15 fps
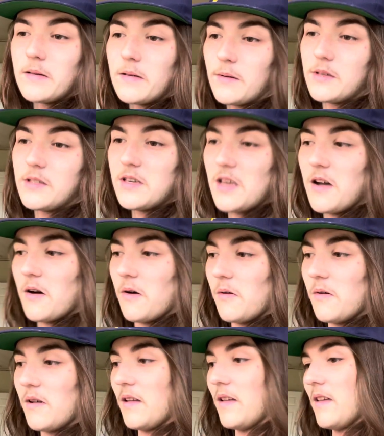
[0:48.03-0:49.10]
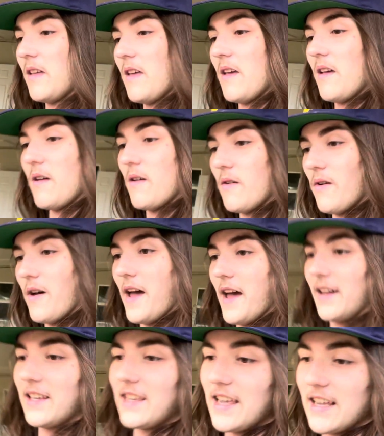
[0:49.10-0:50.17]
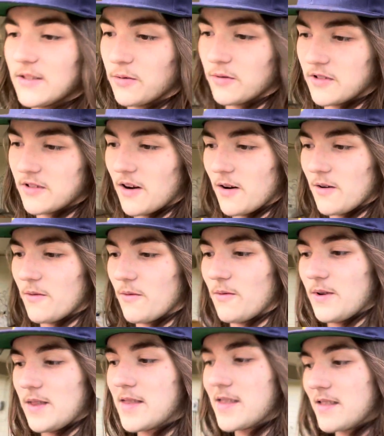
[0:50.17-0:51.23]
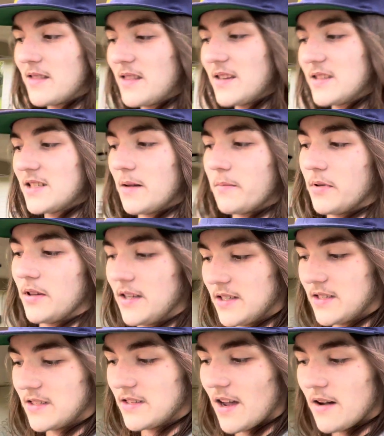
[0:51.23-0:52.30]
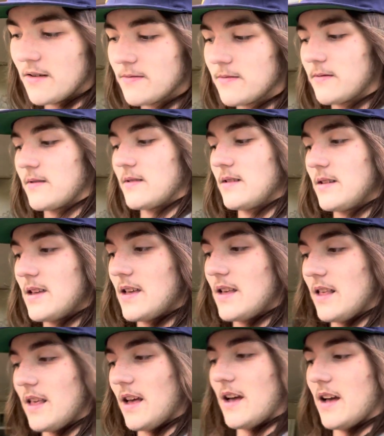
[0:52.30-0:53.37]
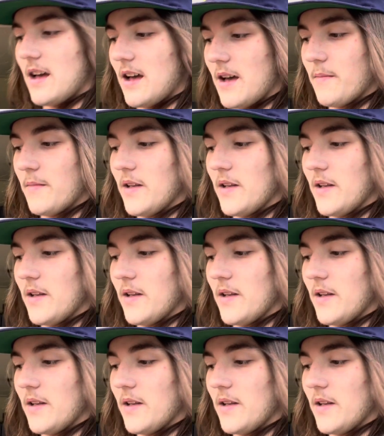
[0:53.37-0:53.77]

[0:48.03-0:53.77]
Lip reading: So I guess we'll start with the simplest stuff. Well,